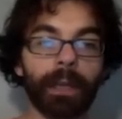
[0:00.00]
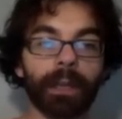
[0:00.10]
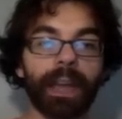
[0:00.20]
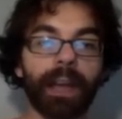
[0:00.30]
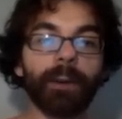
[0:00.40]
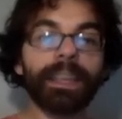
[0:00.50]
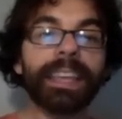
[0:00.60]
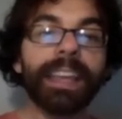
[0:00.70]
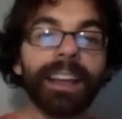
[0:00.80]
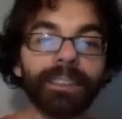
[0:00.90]
Now,
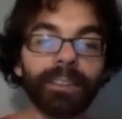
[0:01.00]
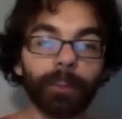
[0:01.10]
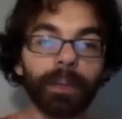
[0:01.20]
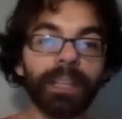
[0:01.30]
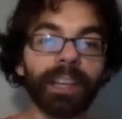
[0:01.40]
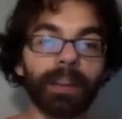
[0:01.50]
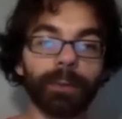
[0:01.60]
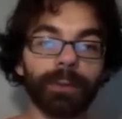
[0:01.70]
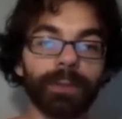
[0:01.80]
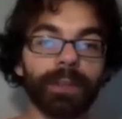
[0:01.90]
he has 3
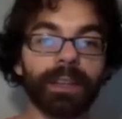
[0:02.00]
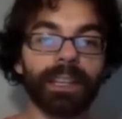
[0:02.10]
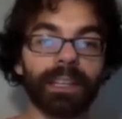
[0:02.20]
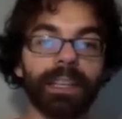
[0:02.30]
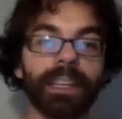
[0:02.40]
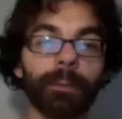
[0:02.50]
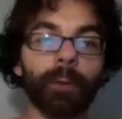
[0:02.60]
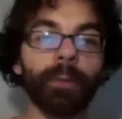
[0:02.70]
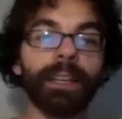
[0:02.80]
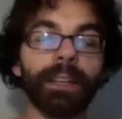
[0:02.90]
neighbors. And again, I'm
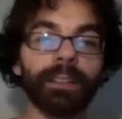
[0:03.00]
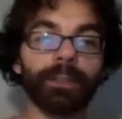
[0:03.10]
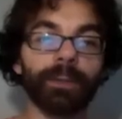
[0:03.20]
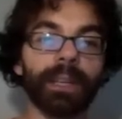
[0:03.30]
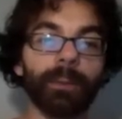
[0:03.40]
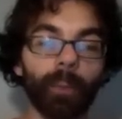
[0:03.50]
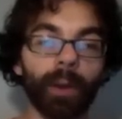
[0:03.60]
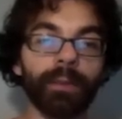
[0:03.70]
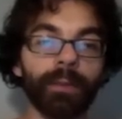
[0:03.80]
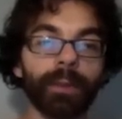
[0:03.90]
only illustrating one
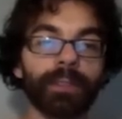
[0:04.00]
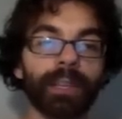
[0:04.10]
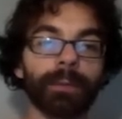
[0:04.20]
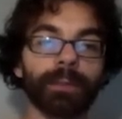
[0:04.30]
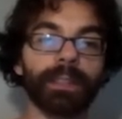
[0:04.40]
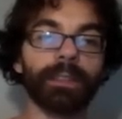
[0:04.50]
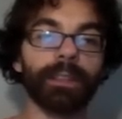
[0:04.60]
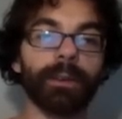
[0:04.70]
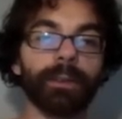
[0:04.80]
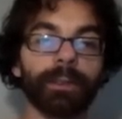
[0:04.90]
of those neighbors. So these
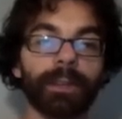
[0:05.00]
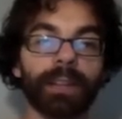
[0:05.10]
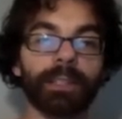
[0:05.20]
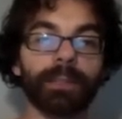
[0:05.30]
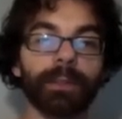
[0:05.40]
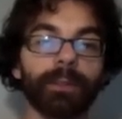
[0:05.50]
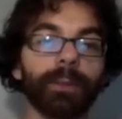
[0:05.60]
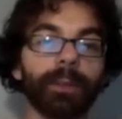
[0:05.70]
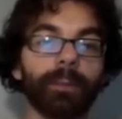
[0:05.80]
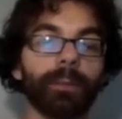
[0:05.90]
arrows, there'd actually be 2
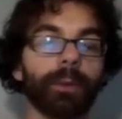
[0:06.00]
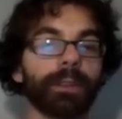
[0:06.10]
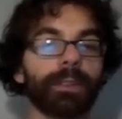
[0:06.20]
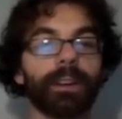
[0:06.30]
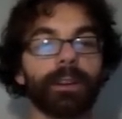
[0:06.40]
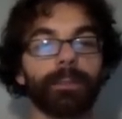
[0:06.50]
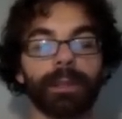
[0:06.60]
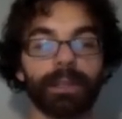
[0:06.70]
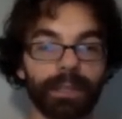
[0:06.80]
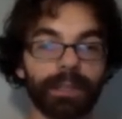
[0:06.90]
little boards there, but
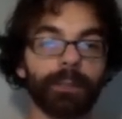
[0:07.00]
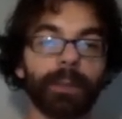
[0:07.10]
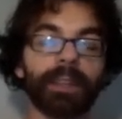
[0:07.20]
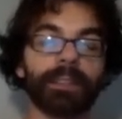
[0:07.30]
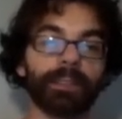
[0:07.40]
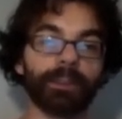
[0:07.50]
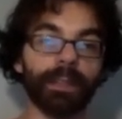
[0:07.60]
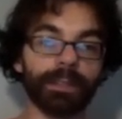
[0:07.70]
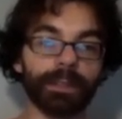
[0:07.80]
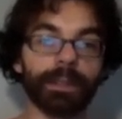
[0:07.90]
again, space constraints.